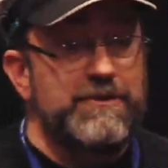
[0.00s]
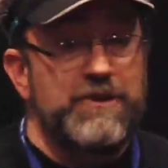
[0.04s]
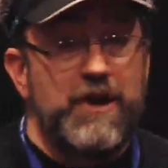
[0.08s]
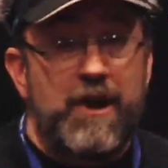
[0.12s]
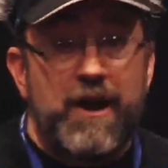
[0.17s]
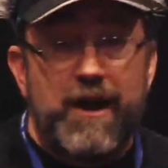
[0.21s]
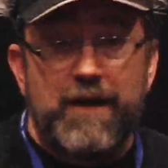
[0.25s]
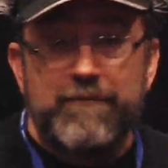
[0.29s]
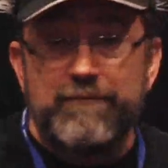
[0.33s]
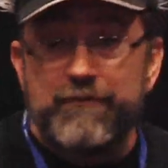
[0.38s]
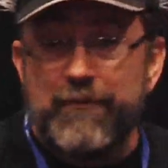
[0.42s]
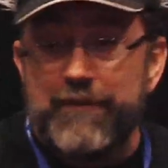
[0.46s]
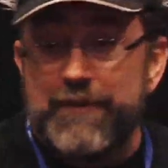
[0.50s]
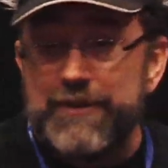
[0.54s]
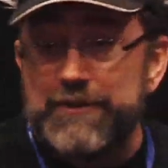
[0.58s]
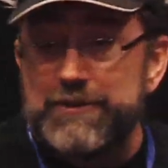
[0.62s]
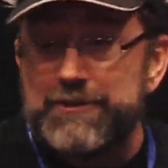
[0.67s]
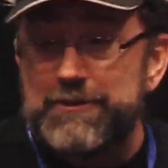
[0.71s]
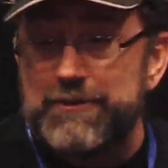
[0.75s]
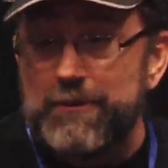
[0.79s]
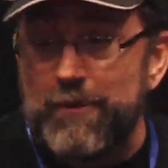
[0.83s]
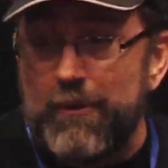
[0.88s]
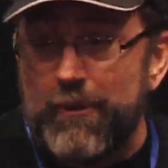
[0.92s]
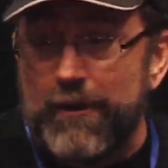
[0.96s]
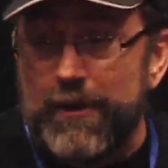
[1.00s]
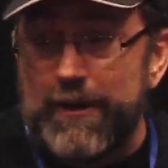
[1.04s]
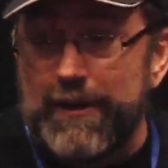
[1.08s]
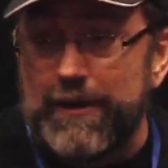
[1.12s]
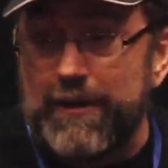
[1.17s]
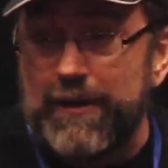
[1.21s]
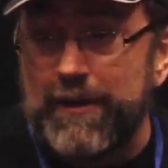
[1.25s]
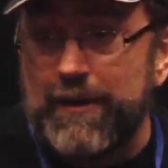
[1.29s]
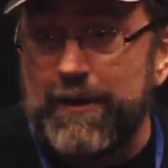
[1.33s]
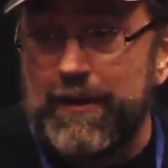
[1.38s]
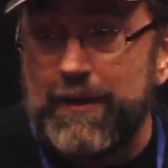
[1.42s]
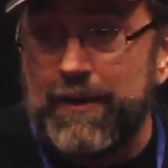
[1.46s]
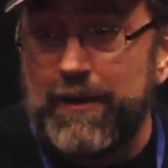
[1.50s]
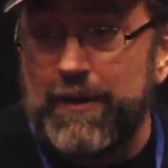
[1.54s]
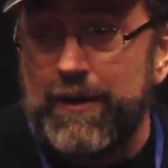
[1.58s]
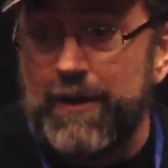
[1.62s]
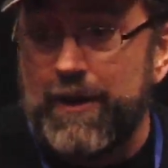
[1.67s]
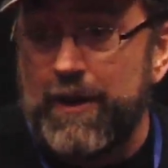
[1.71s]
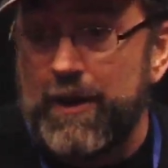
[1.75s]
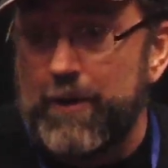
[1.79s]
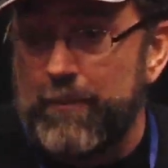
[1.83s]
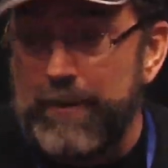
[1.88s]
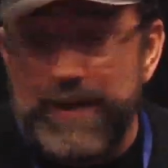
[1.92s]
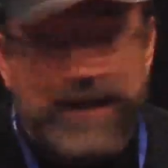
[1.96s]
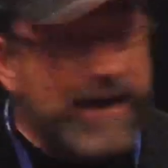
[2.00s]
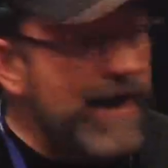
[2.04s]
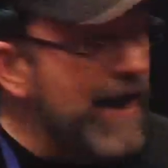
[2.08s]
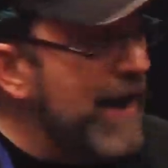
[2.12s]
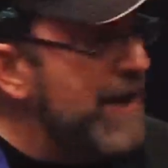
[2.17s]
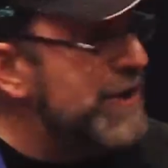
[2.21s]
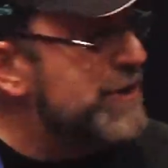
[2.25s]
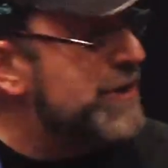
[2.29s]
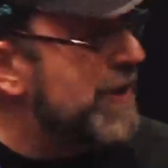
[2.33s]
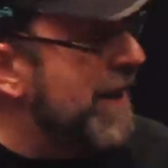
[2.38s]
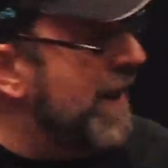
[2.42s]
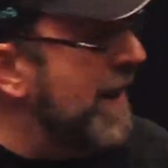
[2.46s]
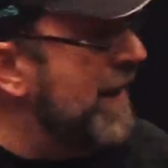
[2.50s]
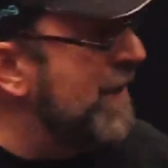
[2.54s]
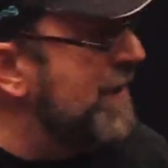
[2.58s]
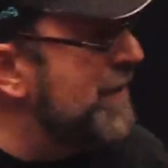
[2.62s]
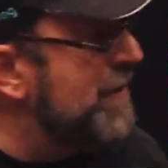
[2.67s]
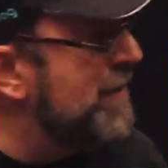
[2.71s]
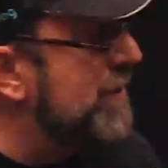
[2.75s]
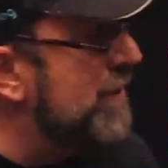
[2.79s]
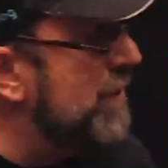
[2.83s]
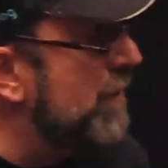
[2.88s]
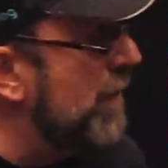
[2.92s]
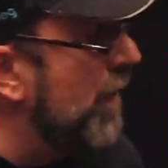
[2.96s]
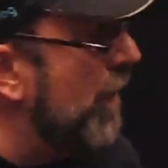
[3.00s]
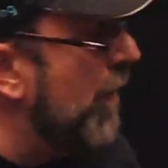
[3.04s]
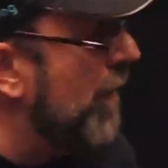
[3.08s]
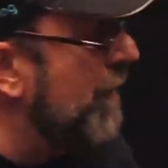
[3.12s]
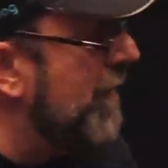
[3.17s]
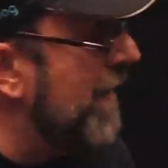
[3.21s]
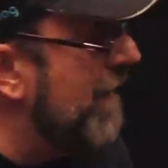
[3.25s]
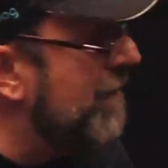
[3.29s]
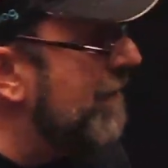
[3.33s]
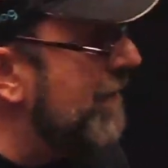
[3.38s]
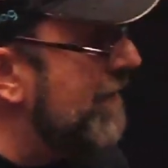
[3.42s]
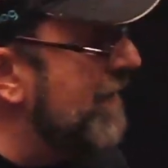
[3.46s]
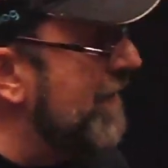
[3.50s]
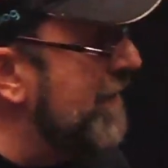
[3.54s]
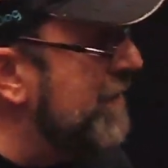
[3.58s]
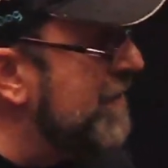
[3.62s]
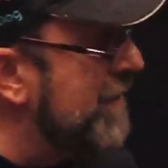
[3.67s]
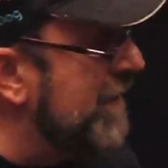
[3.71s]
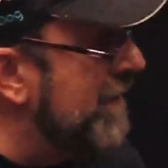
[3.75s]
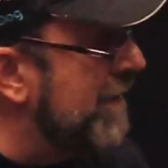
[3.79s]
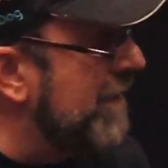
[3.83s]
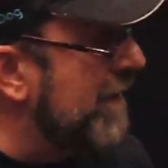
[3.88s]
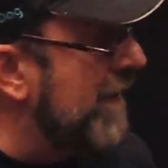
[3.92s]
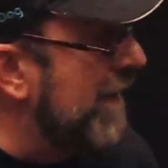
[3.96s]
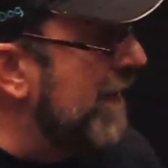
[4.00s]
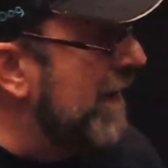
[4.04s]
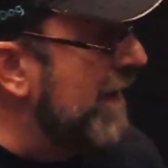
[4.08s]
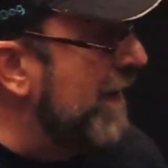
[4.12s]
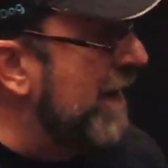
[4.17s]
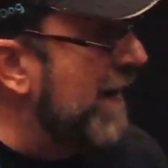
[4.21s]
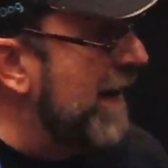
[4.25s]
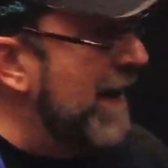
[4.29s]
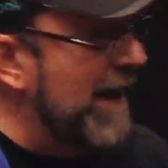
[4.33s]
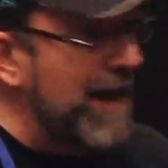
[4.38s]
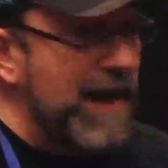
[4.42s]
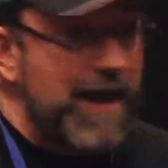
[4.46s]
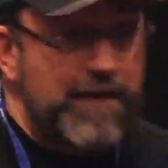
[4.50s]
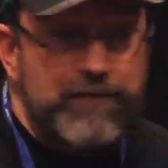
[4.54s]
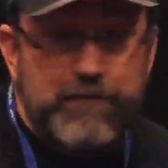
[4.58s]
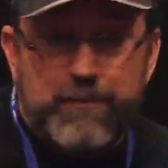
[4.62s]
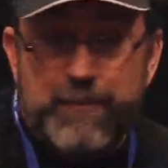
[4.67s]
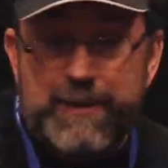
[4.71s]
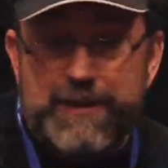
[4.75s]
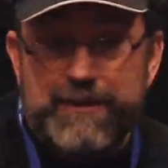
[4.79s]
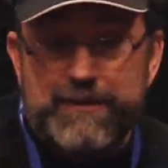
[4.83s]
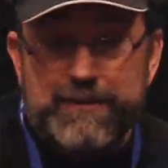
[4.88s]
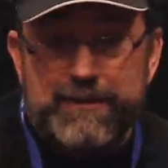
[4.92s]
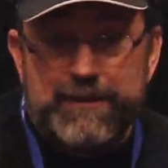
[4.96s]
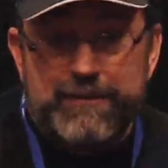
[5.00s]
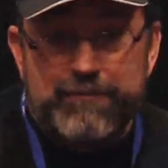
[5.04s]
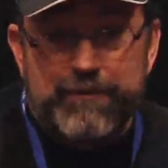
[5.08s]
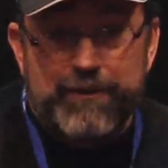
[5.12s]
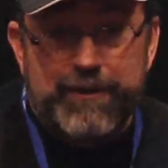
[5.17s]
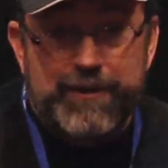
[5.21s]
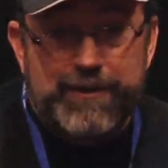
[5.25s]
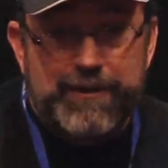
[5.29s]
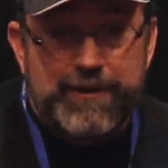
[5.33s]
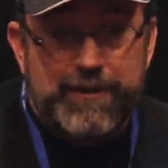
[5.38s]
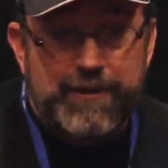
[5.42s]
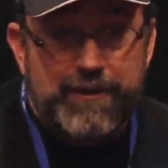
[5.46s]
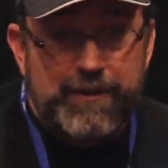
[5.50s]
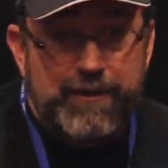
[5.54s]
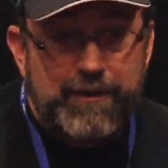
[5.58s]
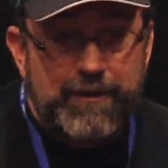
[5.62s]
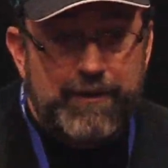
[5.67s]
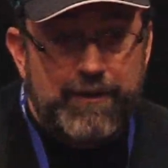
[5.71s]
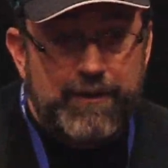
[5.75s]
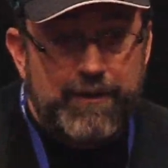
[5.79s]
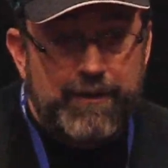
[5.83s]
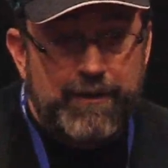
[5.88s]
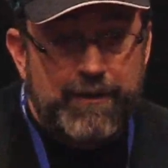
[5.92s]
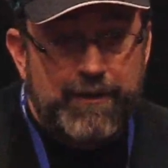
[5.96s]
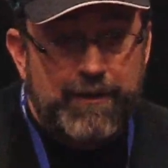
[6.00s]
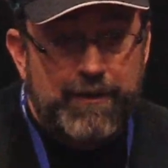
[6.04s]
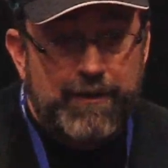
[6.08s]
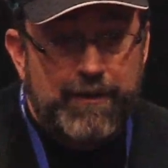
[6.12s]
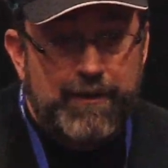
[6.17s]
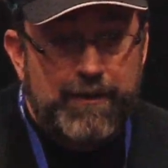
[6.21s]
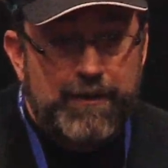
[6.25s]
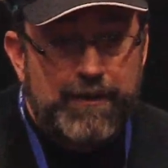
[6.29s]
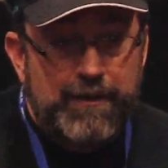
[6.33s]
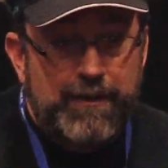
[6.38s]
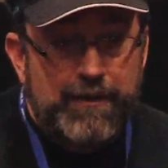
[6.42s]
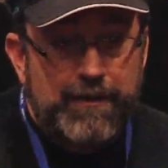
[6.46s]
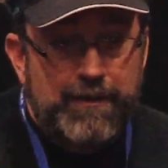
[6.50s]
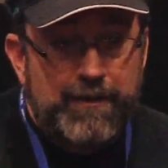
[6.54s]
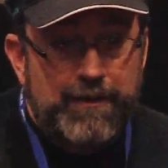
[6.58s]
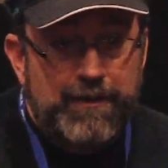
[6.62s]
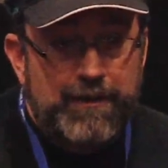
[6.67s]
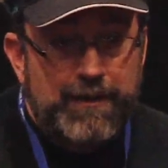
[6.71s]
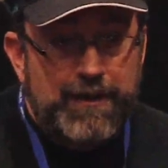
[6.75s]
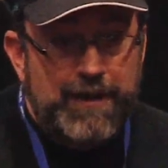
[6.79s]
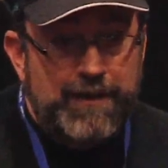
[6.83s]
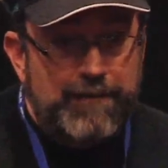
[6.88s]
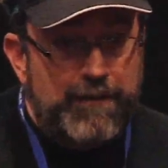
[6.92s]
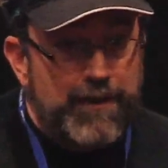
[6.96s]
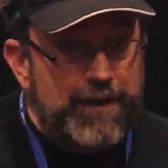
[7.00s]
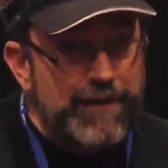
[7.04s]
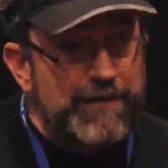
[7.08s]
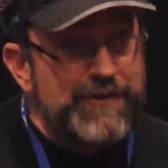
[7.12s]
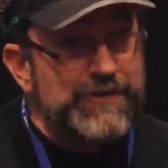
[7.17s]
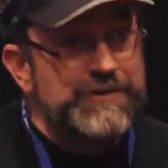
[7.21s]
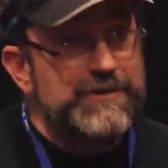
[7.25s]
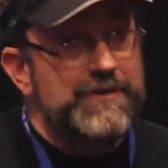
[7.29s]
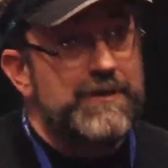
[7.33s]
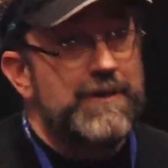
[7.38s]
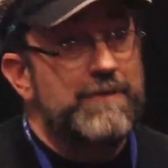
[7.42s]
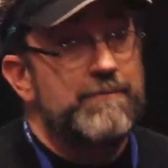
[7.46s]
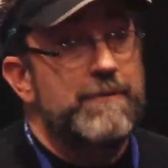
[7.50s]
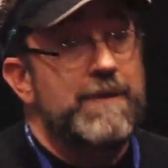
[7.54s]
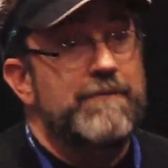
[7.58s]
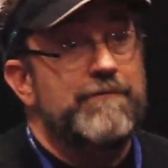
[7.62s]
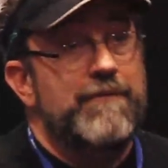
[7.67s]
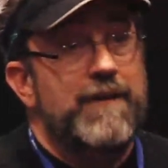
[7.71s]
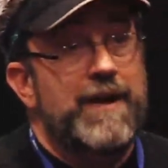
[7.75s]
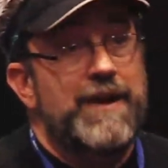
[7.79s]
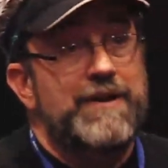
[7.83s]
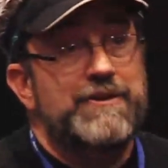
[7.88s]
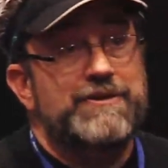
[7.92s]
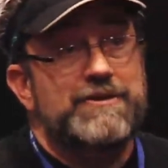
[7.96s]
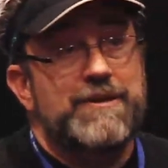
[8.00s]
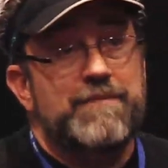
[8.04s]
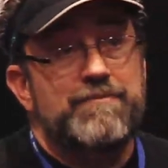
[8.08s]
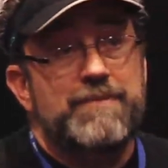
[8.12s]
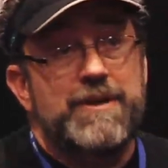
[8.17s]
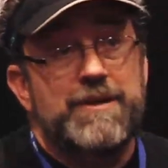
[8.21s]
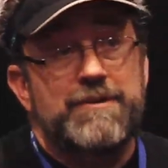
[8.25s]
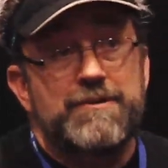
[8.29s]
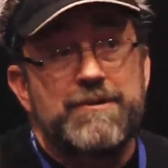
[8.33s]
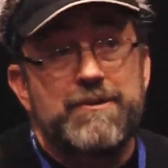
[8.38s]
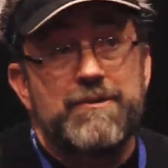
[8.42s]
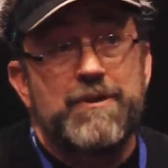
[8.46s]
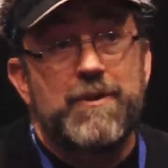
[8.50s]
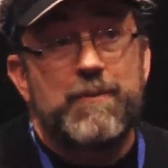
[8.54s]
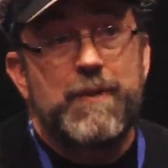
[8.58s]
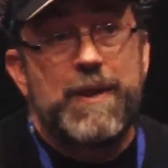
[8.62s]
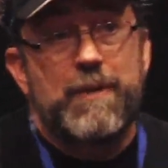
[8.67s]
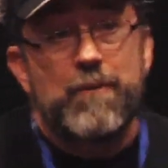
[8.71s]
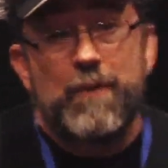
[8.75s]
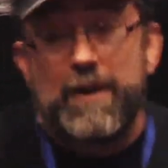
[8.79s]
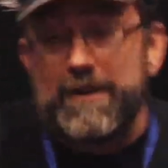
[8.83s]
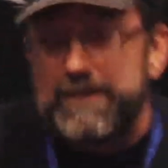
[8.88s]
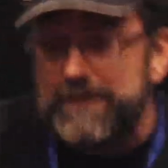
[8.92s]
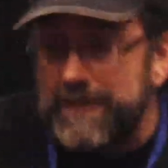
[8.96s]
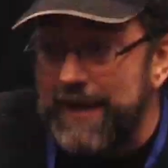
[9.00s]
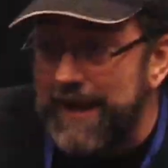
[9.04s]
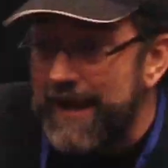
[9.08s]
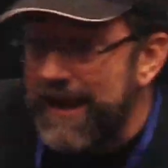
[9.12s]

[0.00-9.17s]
done for this story, we can't change our definition after we deliver it. If all of a sudden we find something new that we want to